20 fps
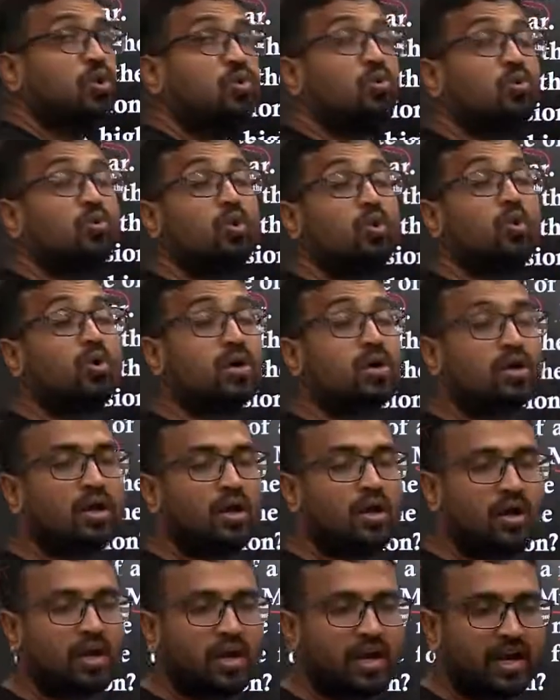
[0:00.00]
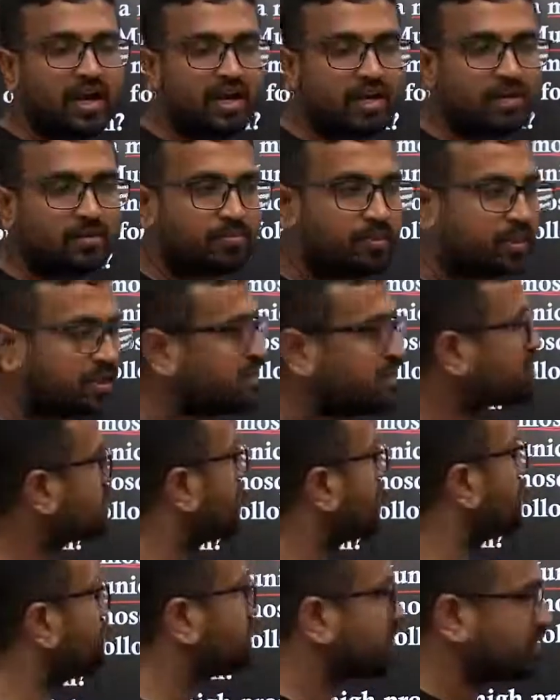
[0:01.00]
local
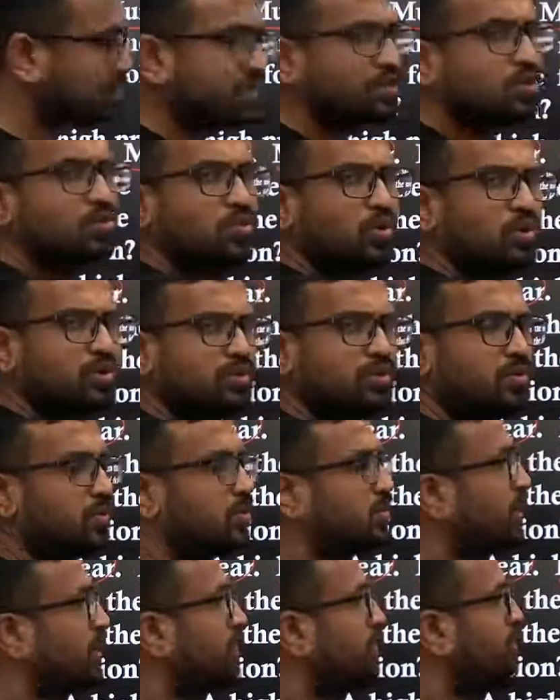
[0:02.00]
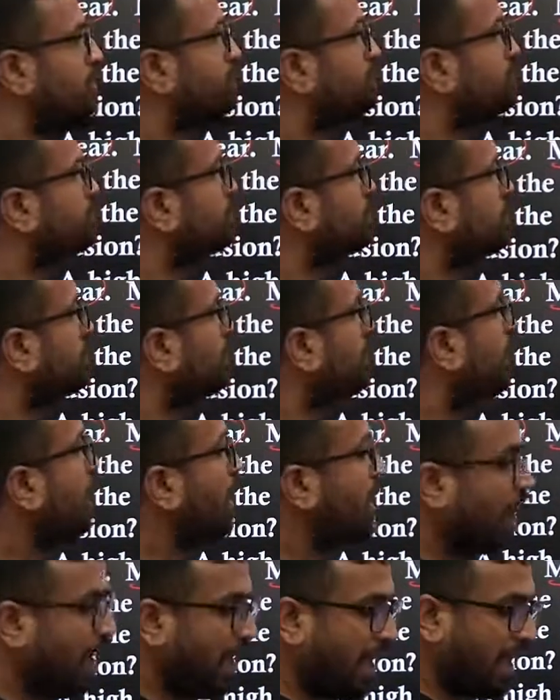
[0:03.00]
administration, this is what they want to write,
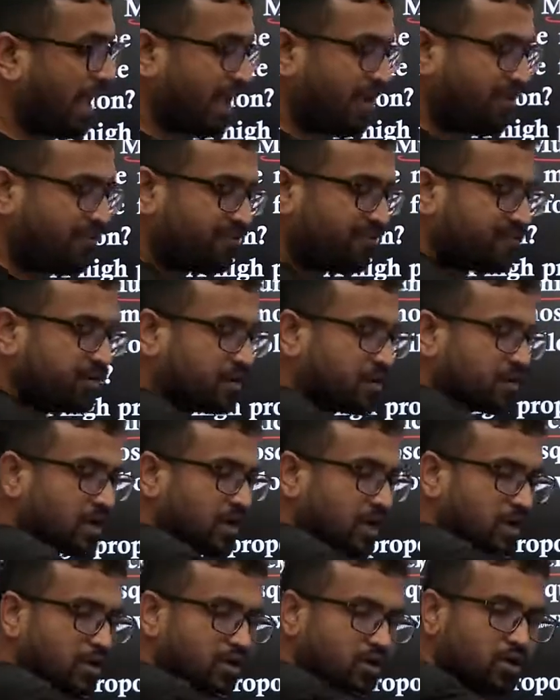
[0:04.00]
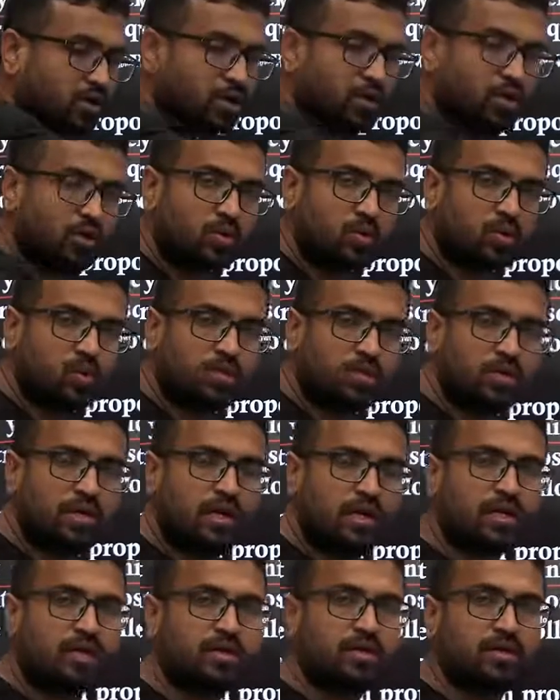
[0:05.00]
have
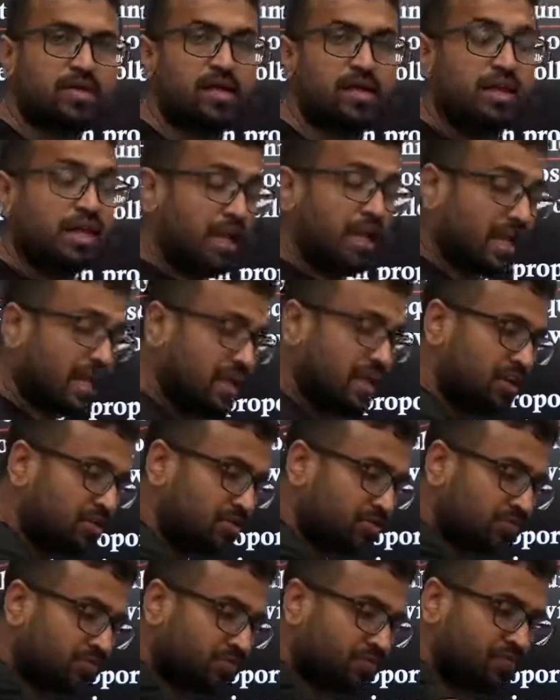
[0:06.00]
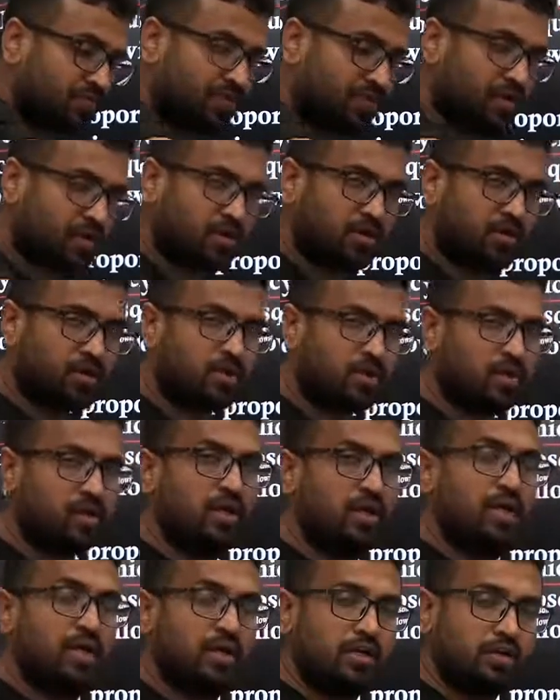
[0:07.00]
concluded, inferred,
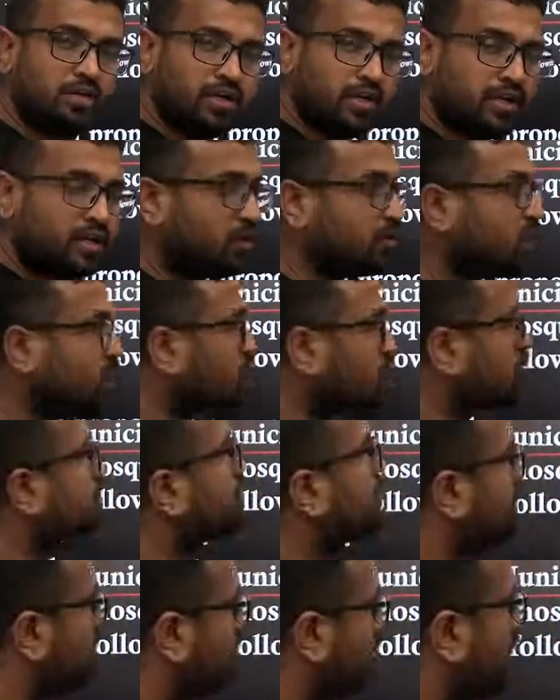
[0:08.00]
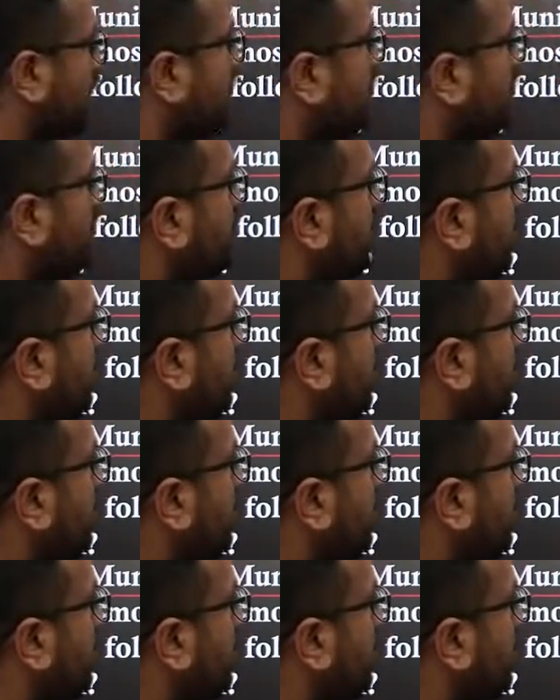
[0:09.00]
deduced, okay,